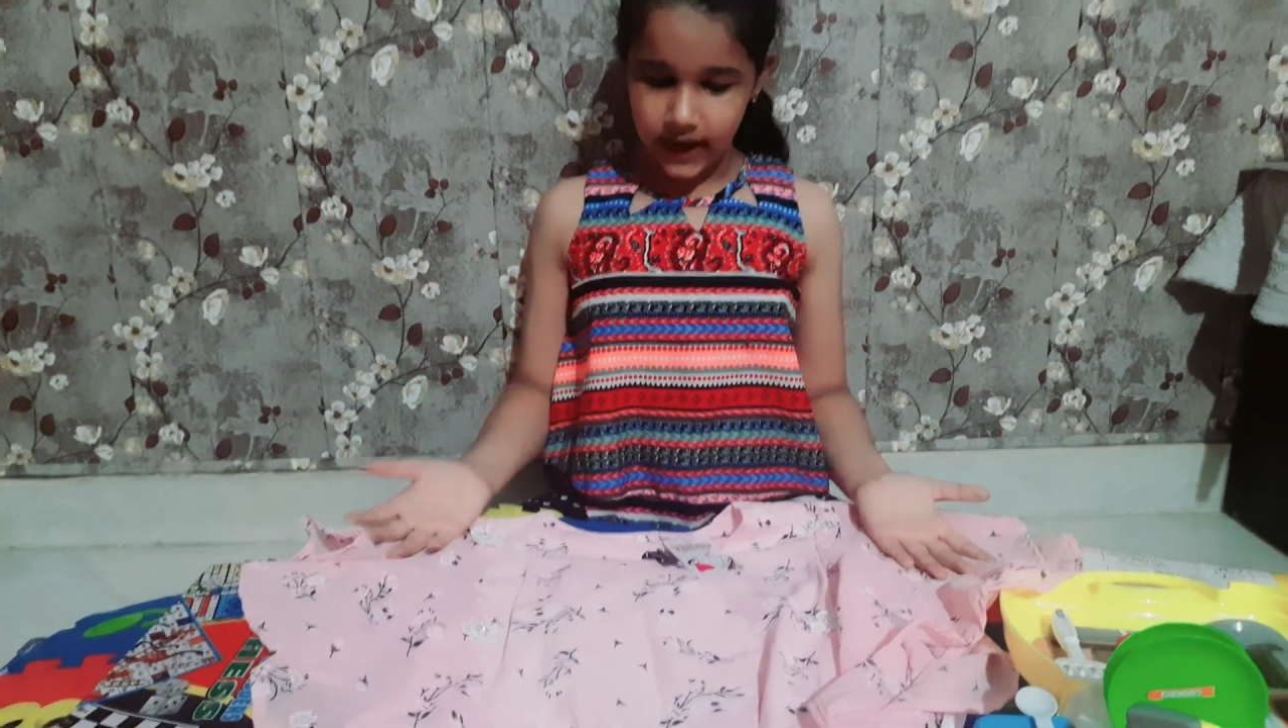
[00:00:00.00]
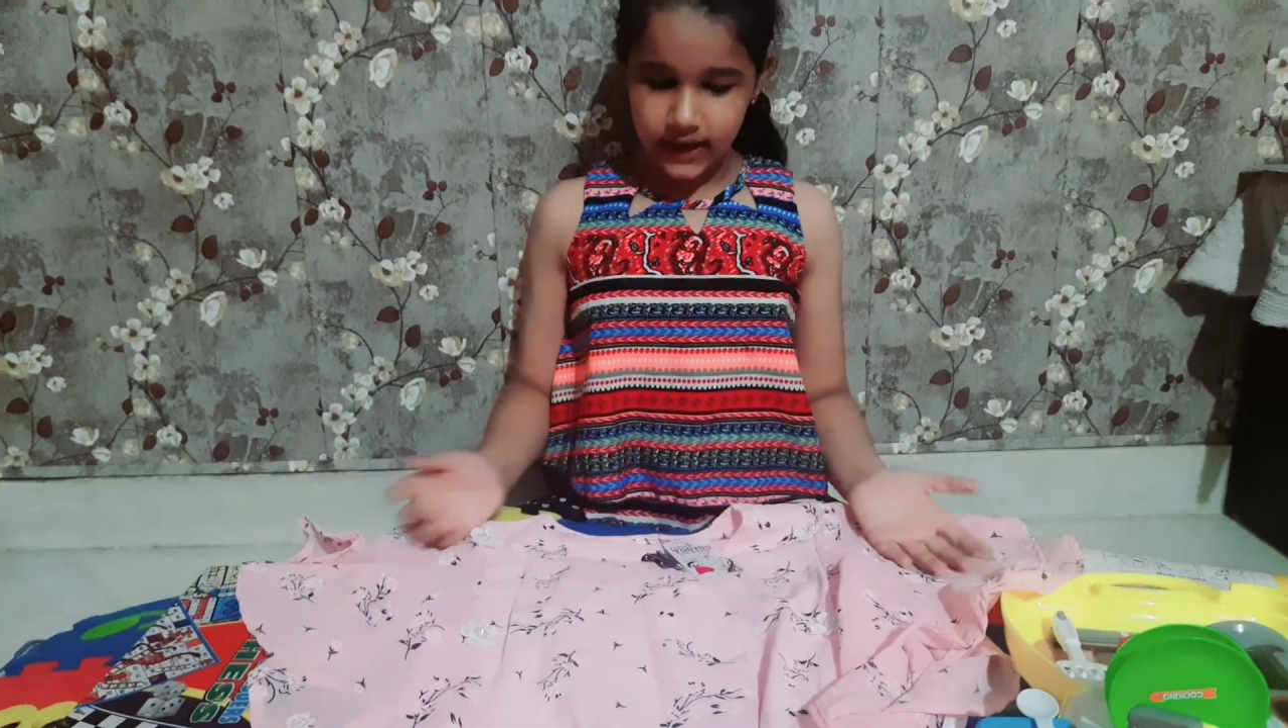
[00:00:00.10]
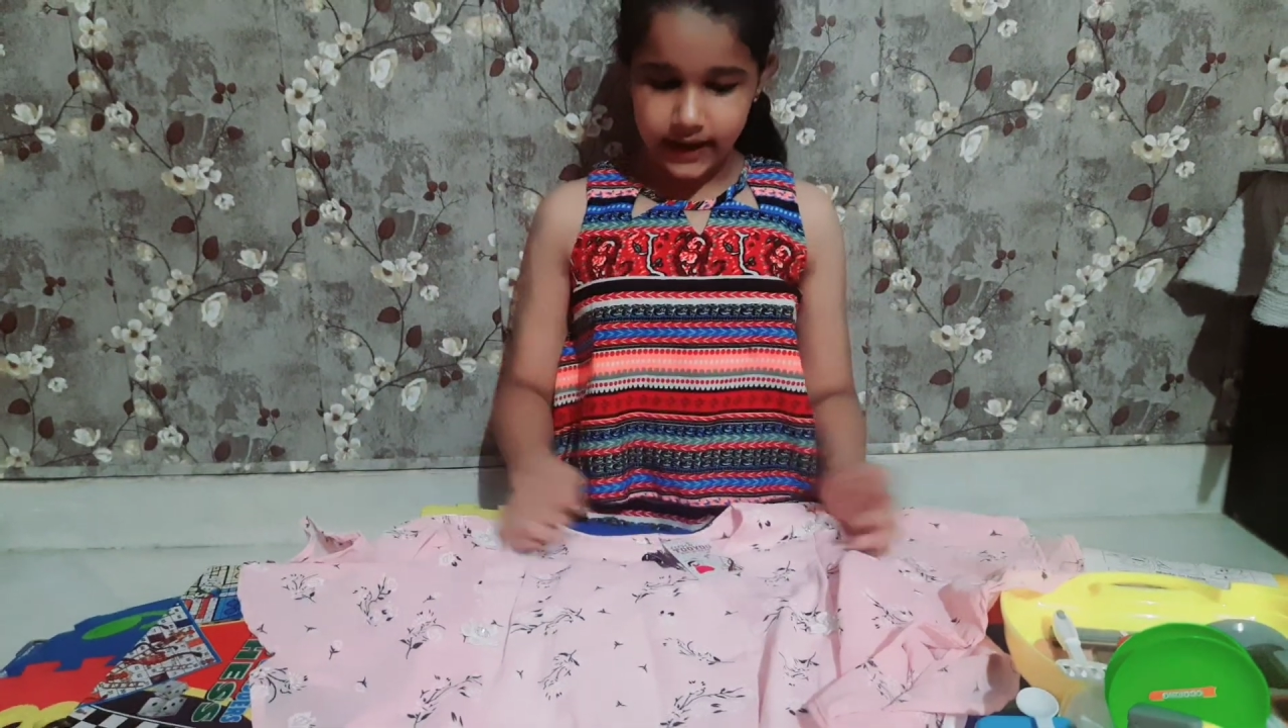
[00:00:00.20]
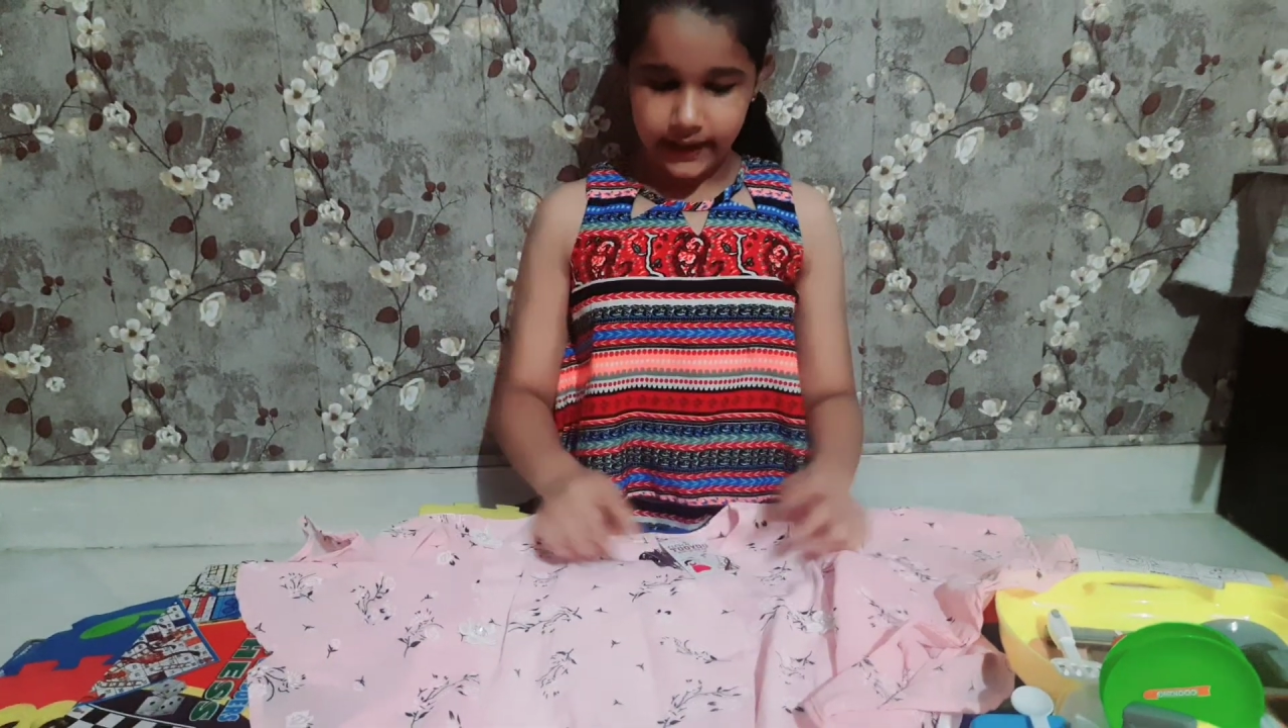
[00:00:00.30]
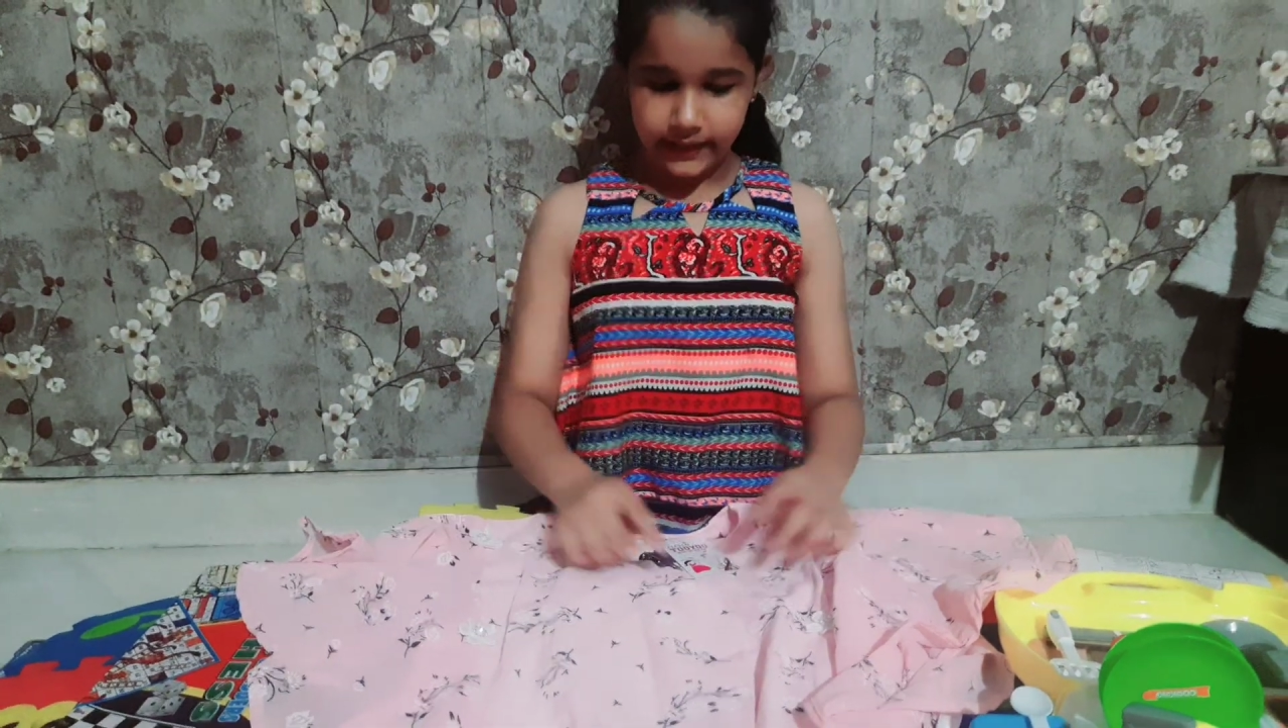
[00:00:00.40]

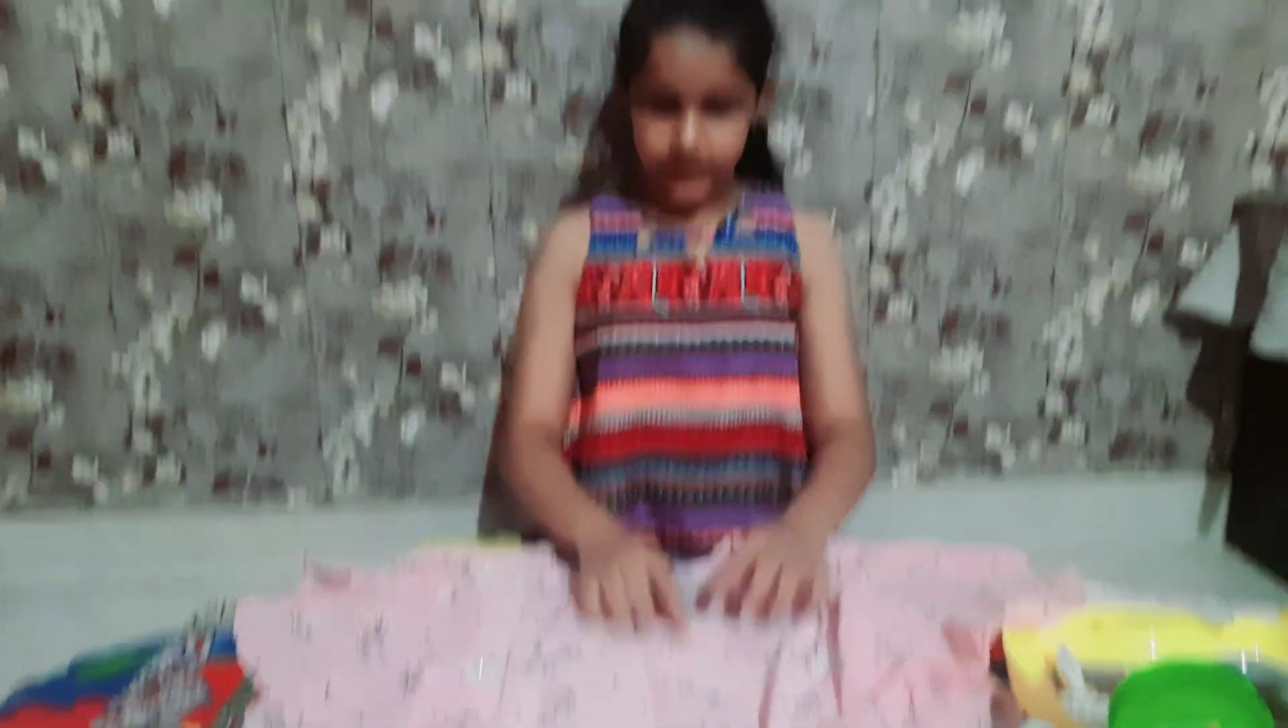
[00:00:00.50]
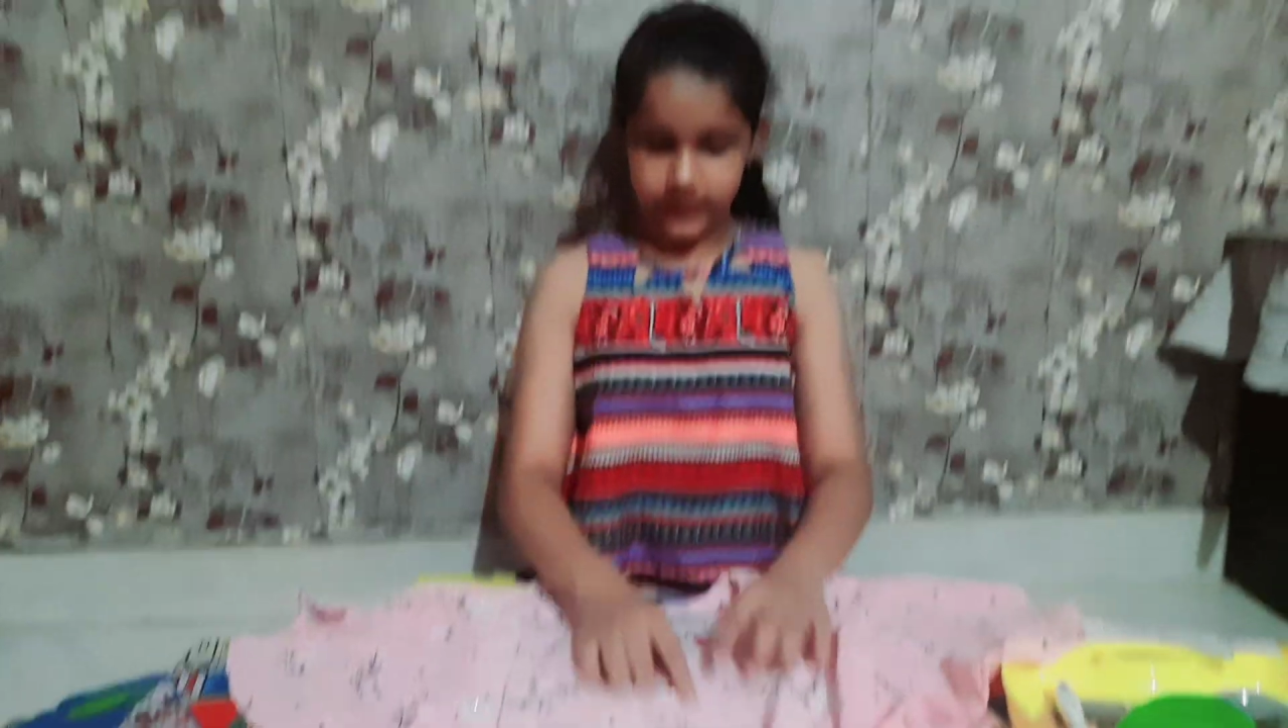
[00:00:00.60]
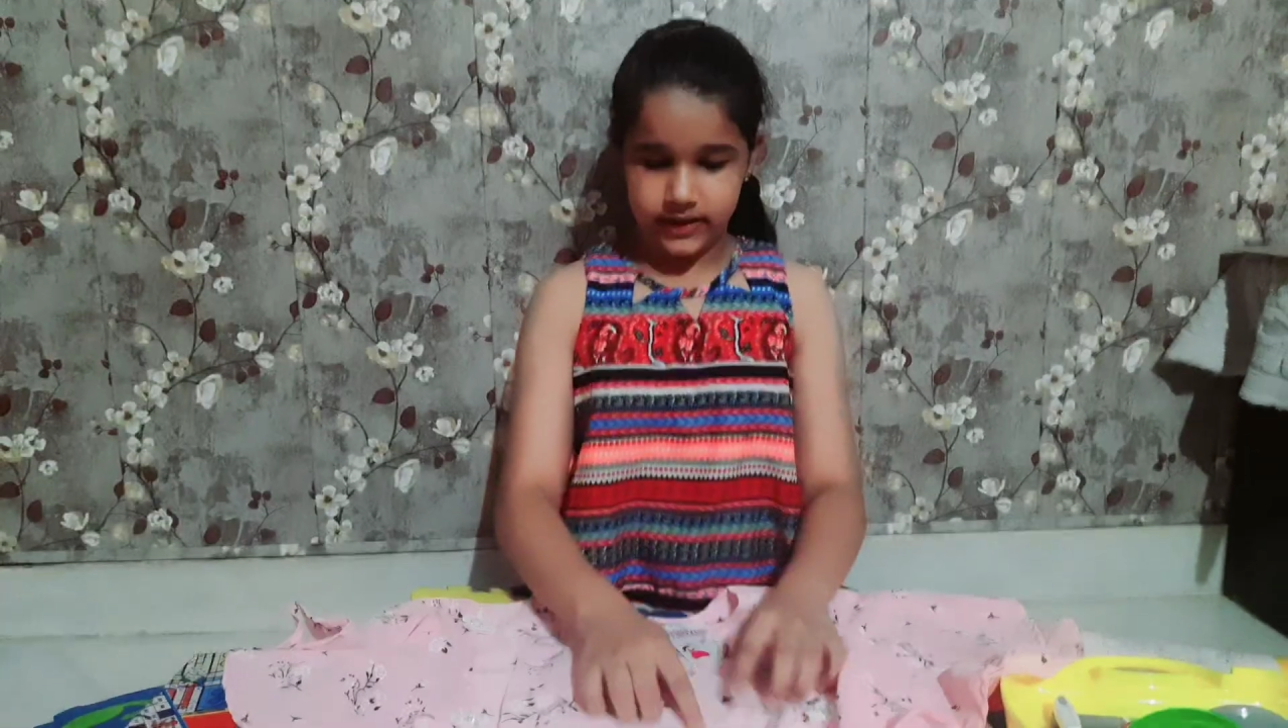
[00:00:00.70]
and there are